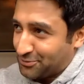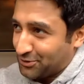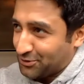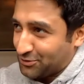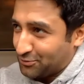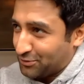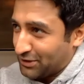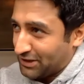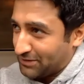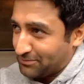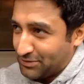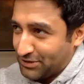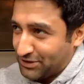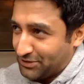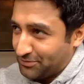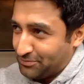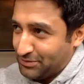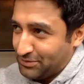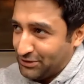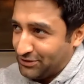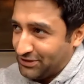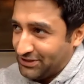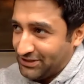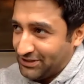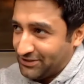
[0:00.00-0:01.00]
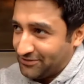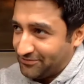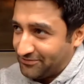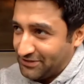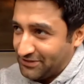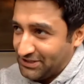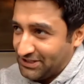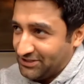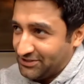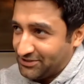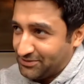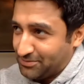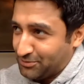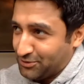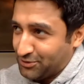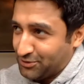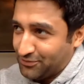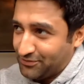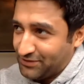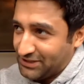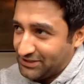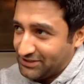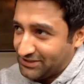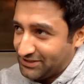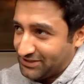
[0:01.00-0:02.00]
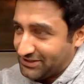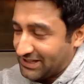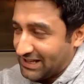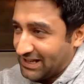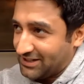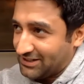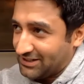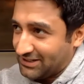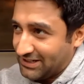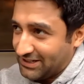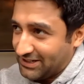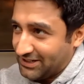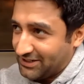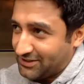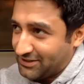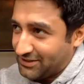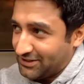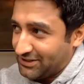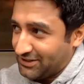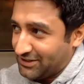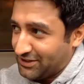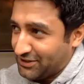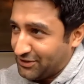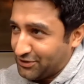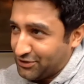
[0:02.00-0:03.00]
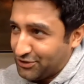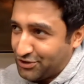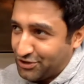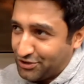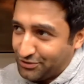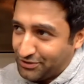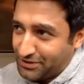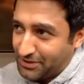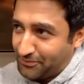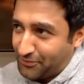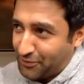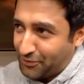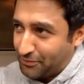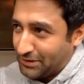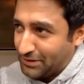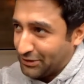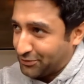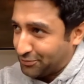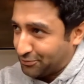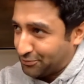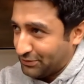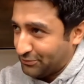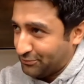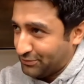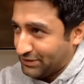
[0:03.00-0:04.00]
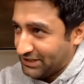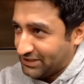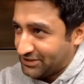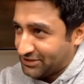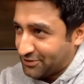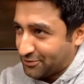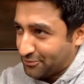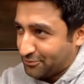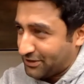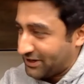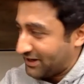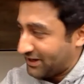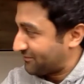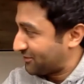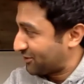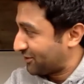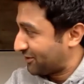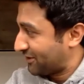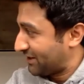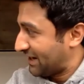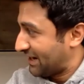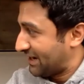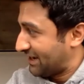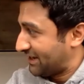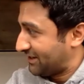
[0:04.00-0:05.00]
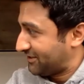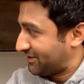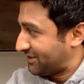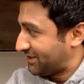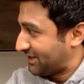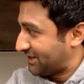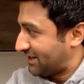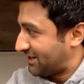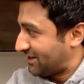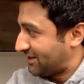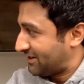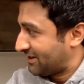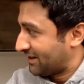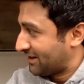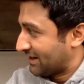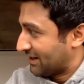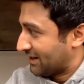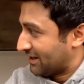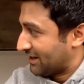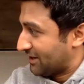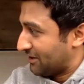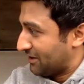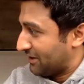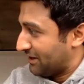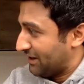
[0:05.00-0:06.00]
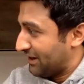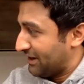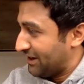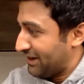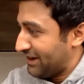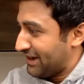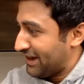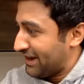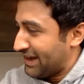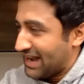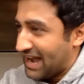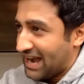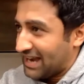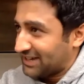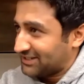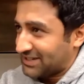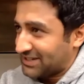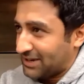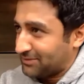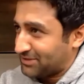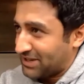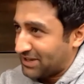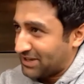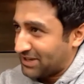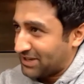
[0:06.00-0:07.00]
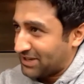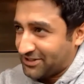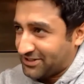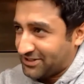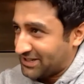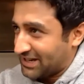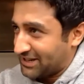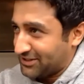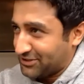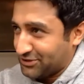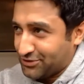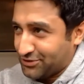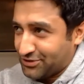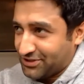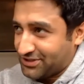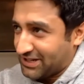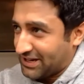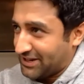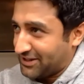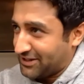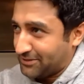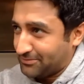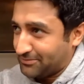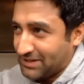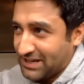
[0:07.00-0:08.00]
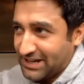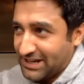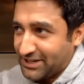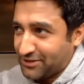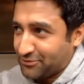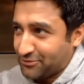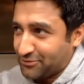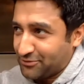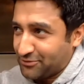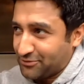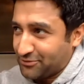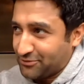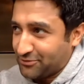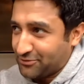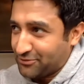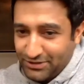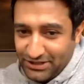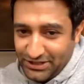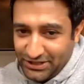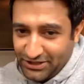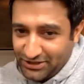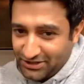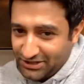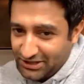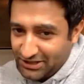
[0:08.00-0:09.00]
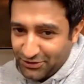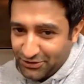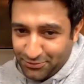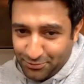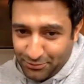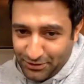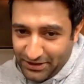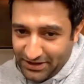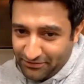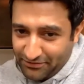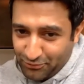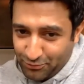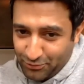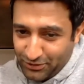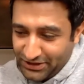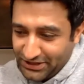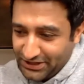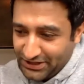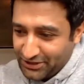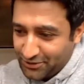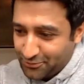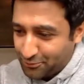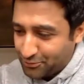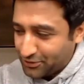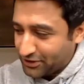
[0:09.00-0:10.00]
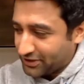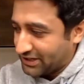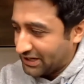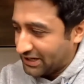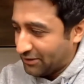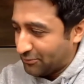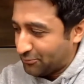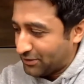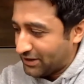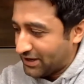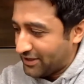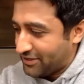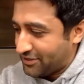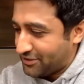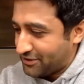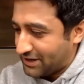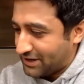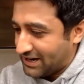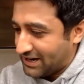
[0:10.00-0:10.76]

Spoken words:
real quick, but the beauty of these movies is that, like, you shoot them for about 3 weeks or whatever, and 9 times out of 10, you just end up getting really, really close with everyone that you're working with.